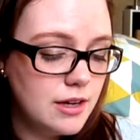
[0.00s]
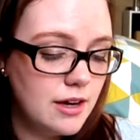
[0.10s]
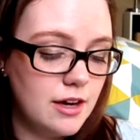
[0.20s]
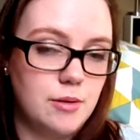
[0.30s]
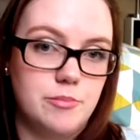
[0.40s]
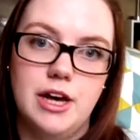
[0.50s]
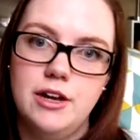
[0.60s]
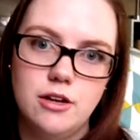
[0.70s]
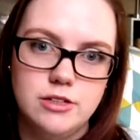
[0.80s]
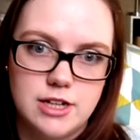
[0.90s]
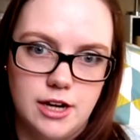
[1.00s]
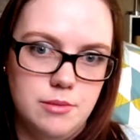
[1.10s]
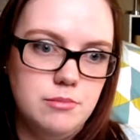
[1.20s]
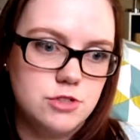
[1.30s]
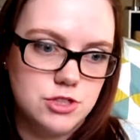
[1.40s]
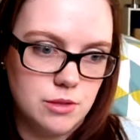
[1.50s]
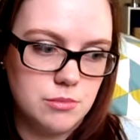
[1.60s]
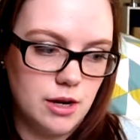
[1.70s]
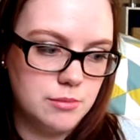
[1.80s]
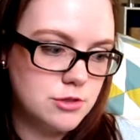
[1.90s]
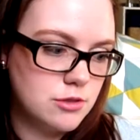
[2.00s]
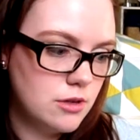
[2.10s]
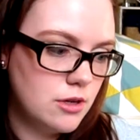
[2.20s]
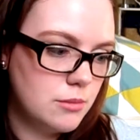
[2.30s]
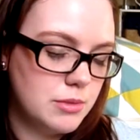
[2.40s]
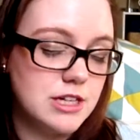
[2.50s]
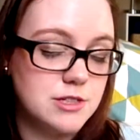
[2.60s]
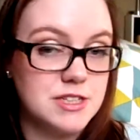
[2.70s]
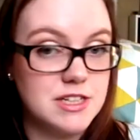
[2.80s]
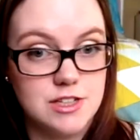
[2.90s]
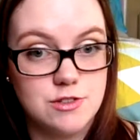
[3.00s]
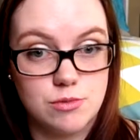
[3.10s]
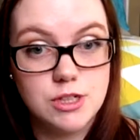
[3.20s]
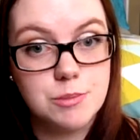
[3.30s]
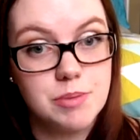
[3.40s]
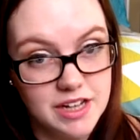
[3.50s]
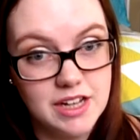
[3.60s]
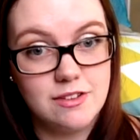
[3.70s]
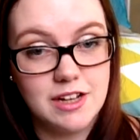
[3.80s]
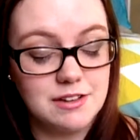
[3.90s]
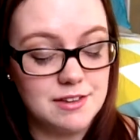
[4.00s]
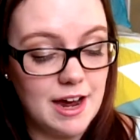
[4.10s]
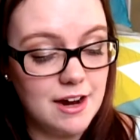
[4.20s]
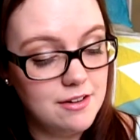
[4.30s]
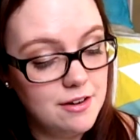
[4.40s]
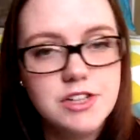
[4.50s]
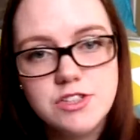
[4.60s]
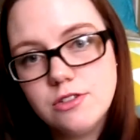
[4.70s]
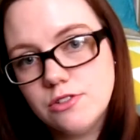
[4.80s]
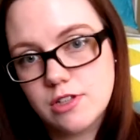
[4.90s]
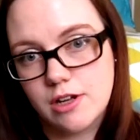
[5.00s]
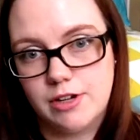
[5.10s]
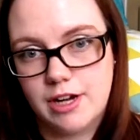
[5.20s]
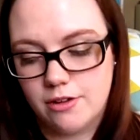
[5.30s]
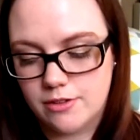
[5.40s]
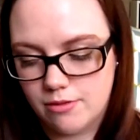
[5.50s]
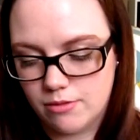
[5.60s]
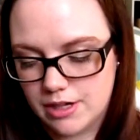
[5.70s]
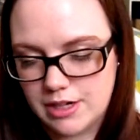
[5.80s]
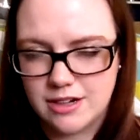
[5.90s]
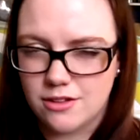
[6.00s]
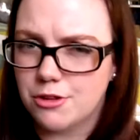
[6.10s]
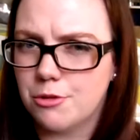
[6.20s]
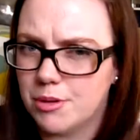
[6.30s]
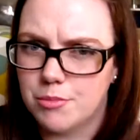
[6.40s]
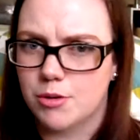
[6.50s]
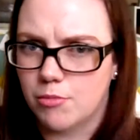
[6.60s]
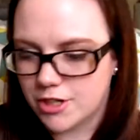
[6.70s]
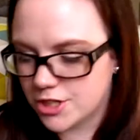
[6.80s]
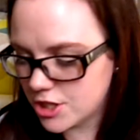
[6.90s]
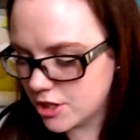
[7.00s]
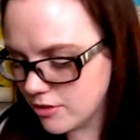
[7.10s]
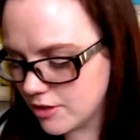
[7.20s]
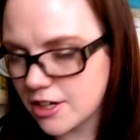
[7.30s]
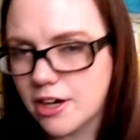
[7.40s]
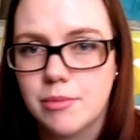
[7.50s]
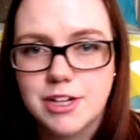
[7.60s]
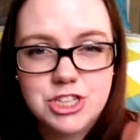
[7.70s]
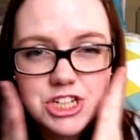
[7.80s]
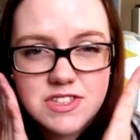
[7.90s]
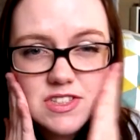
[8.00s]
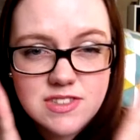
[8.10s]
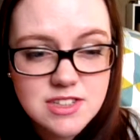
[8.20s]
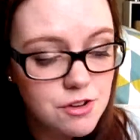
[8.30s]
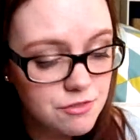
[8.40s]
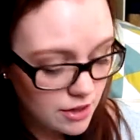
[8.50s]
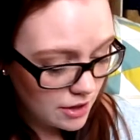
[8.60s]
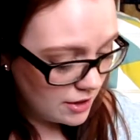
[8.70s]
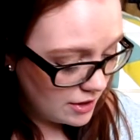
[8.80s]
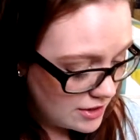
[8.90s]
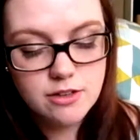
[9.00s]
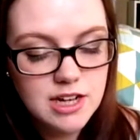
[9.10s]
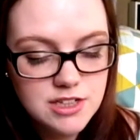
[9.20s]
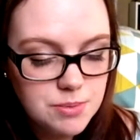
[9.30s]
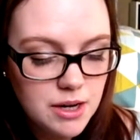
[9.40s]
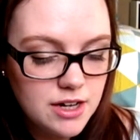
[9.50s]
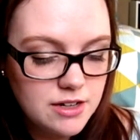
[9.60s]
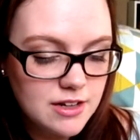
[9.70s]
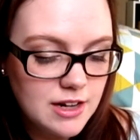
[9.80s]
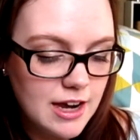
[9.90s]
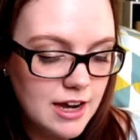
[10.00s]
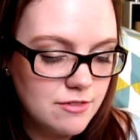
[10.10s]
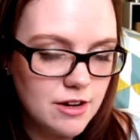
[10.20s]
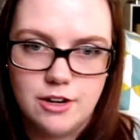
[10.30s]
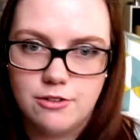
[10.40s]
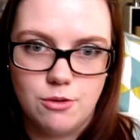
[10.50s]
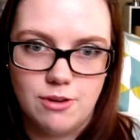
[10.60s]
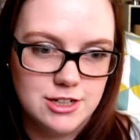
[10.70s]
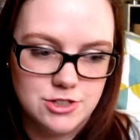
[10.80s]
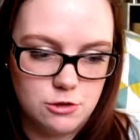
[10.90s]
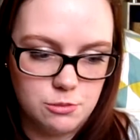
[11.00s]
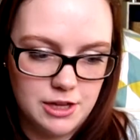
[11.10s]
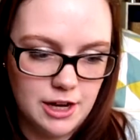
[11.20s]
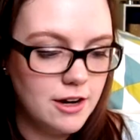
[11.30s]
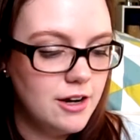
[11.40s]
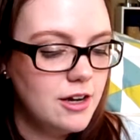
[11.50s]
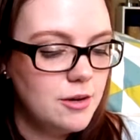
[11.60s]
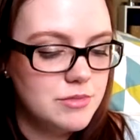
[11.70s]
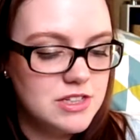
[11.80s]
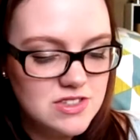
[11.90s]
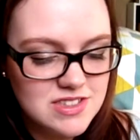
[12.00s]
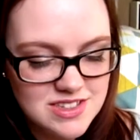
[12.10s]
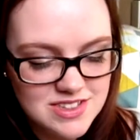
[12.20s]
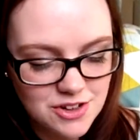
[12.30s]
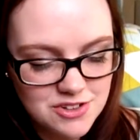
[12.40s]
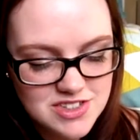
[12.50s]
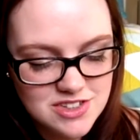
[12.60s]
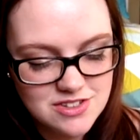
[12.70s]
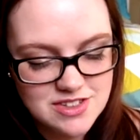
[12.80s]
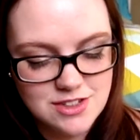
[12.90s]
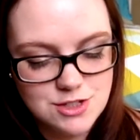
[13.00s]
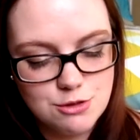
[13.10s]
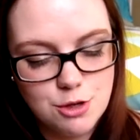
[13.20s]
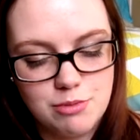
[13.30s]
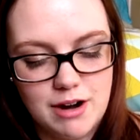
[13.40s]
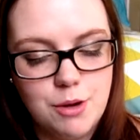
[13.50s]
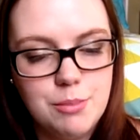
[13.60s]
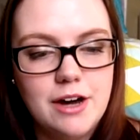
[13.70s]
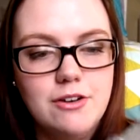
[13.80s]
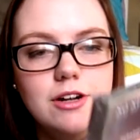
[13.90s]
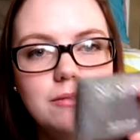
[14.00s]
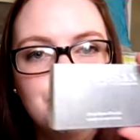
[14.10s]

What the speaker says: Not all the time, just sometimes, because my skin is really picky like that. I still use it every now and then when I need a little bit more moisture, like on my cheeks and stuff. The last product that I have here, I don't know why I just opened that. This is the So Susan Dual Brow Powder.